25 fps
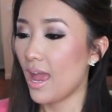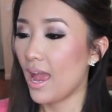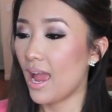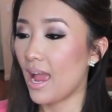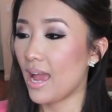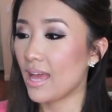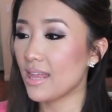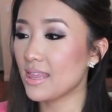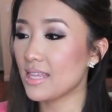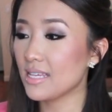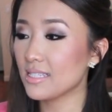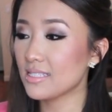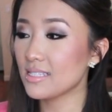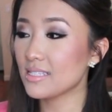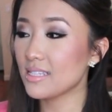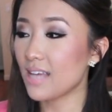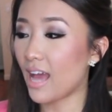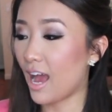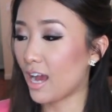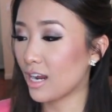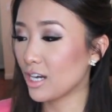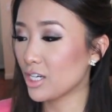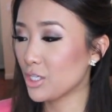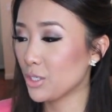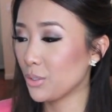And this is
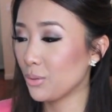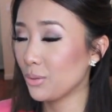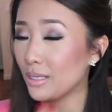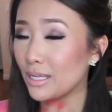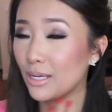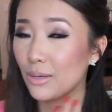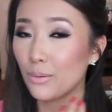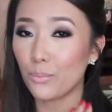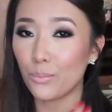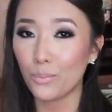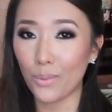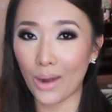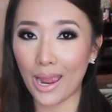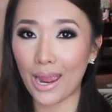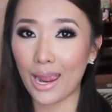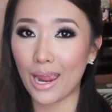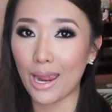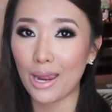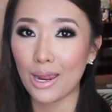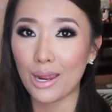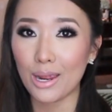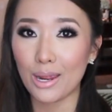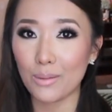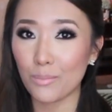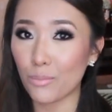actually
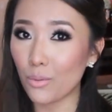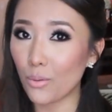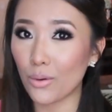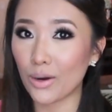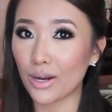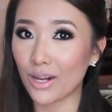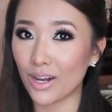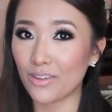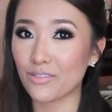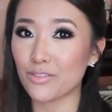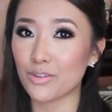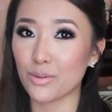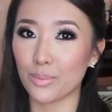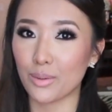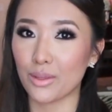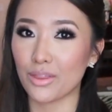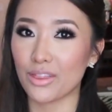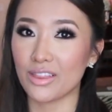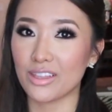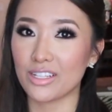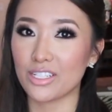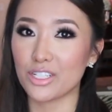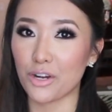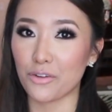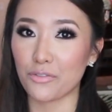way more comfortable
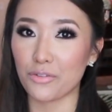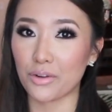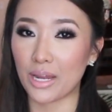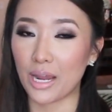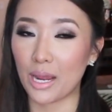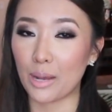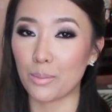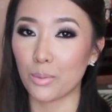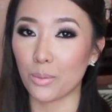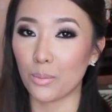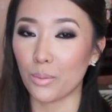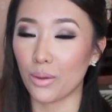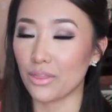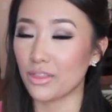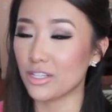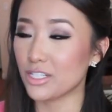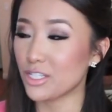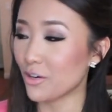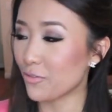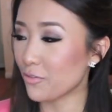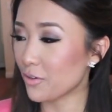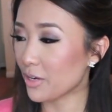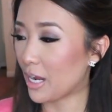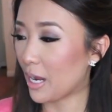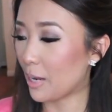than the Jeffrey Campbell one. The
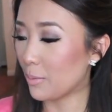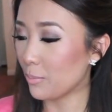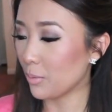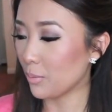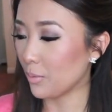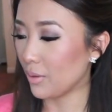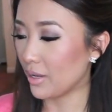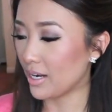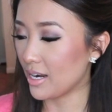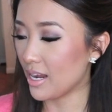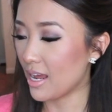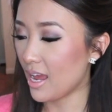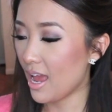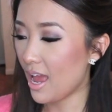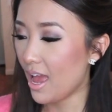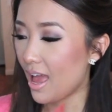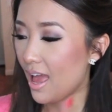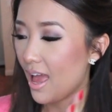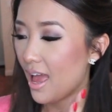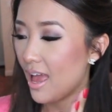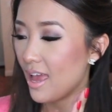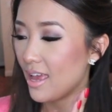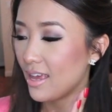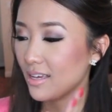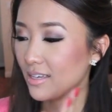Jeffrey Campbell one
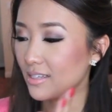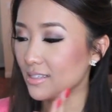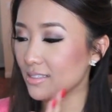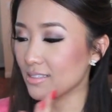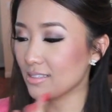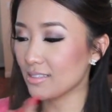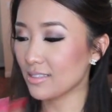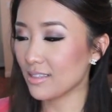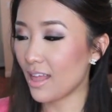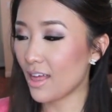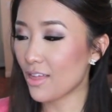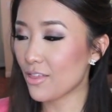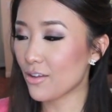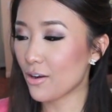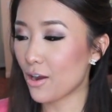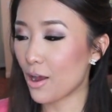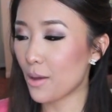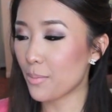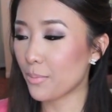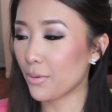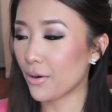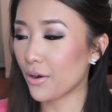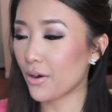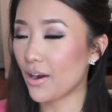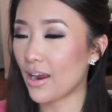is leather
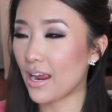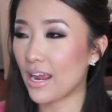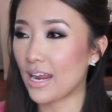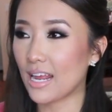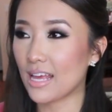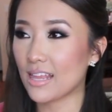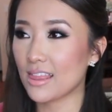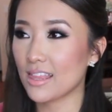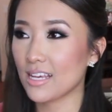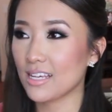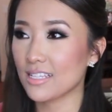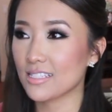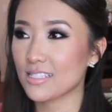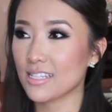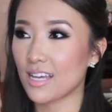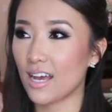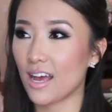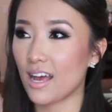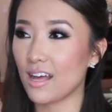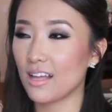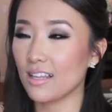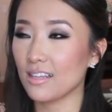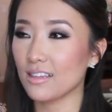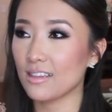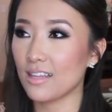upper and I think it's
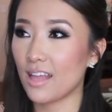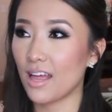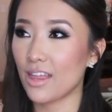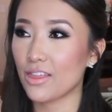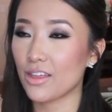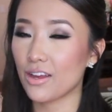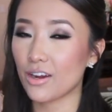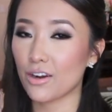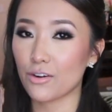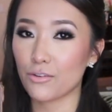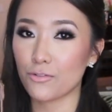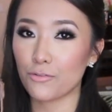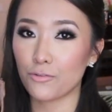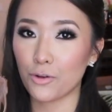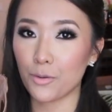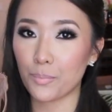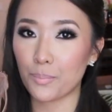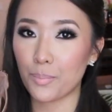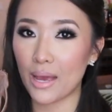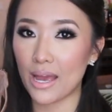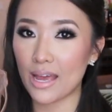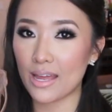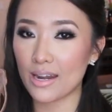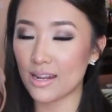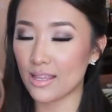got a leather
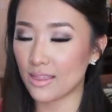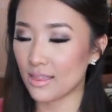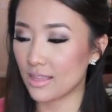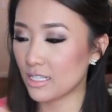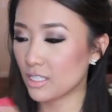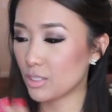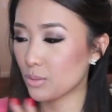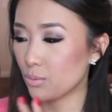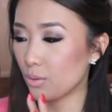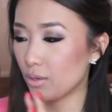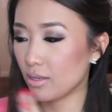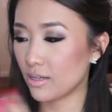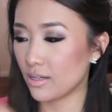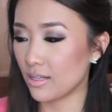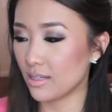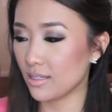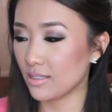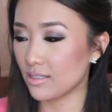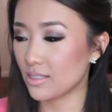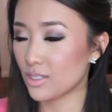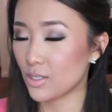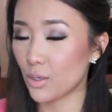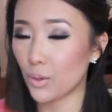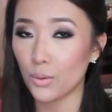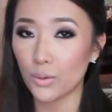footbed. This one
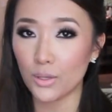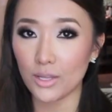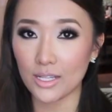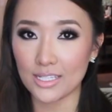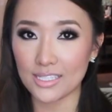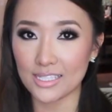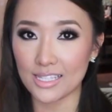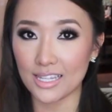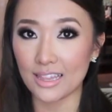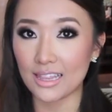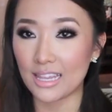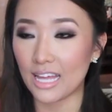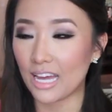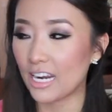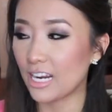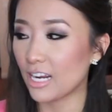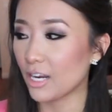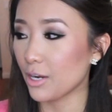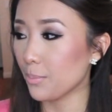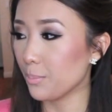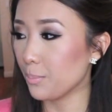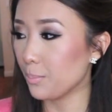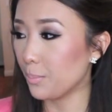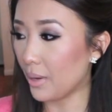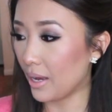is totally
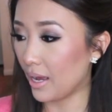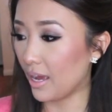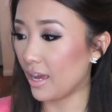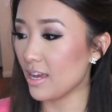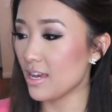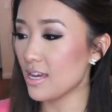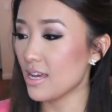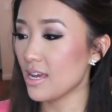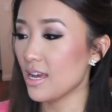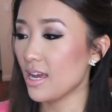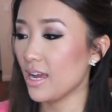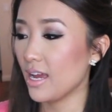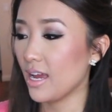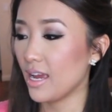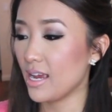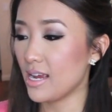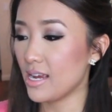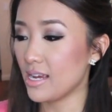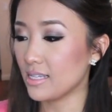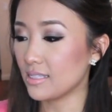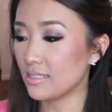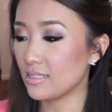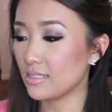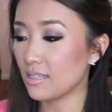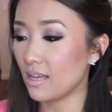synthetic, but
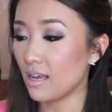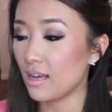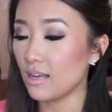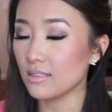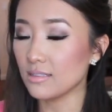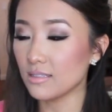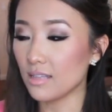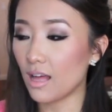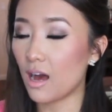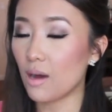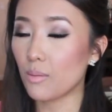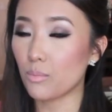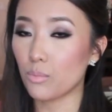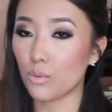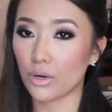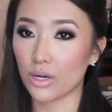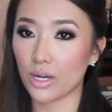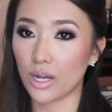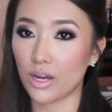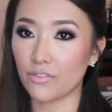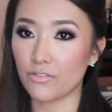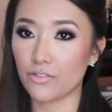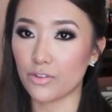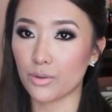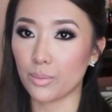it's a lot more
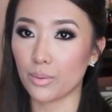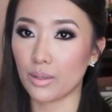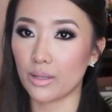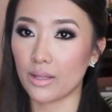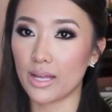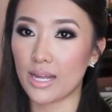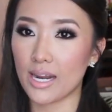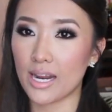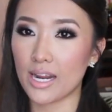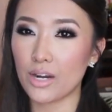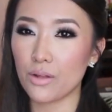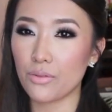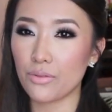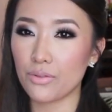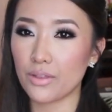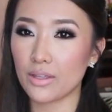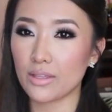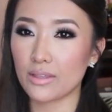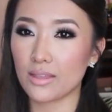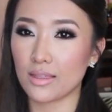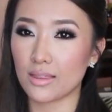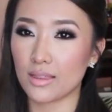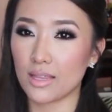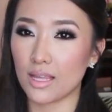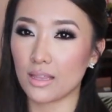comfortable. And I don't
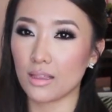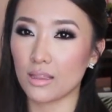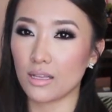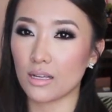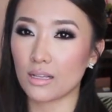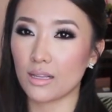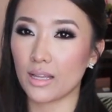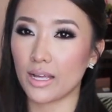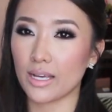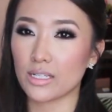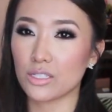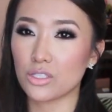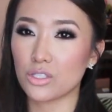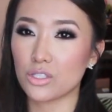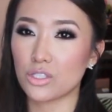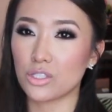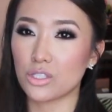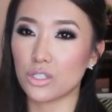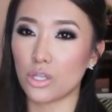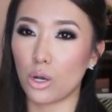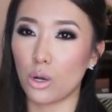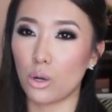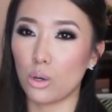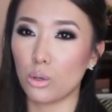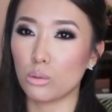think that they look like
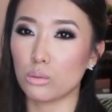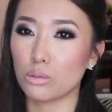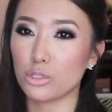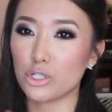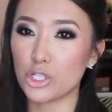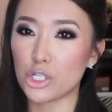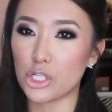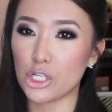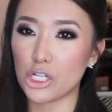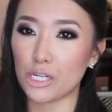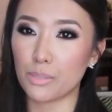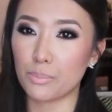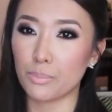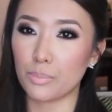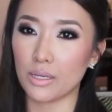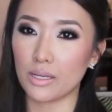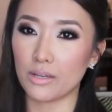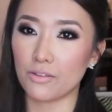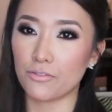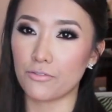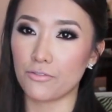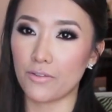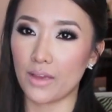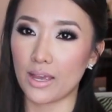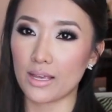so
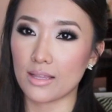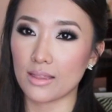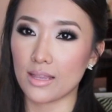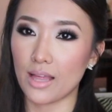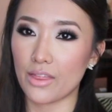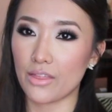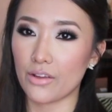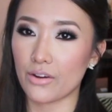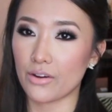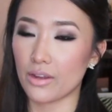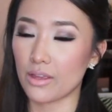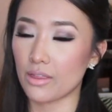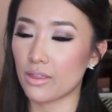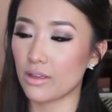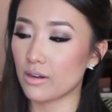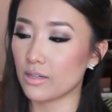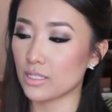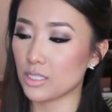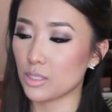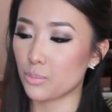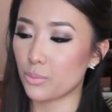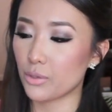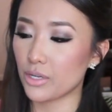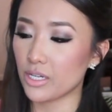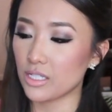cheapy fake leather either.
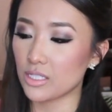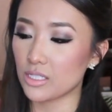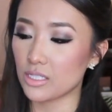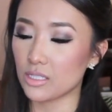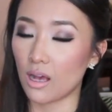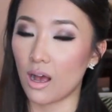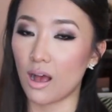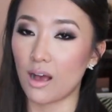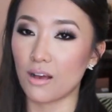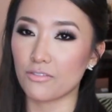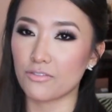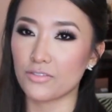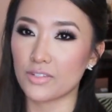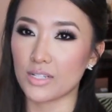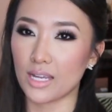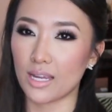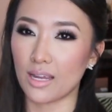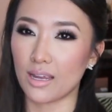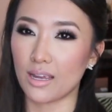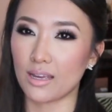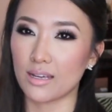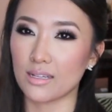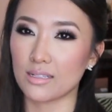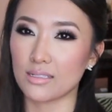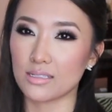It's pretty soft
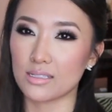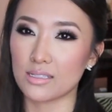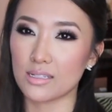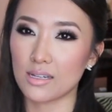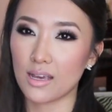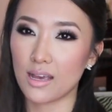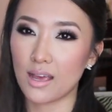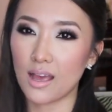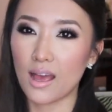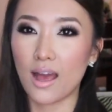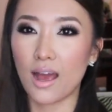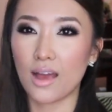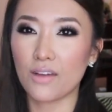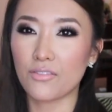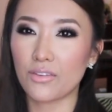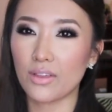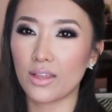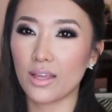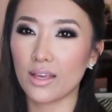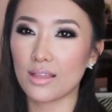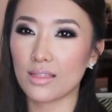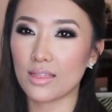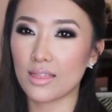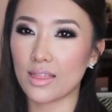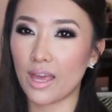and I feel
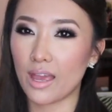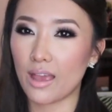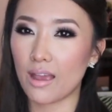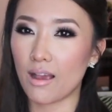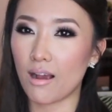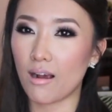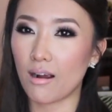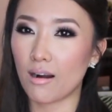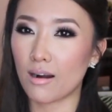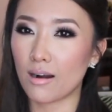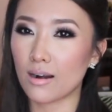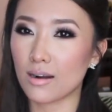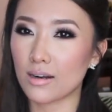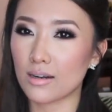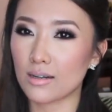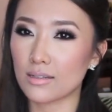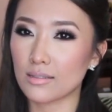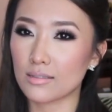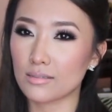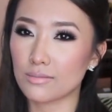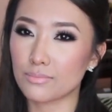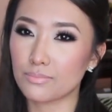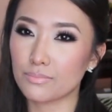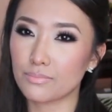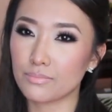like they
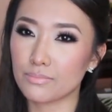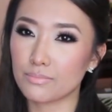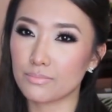are,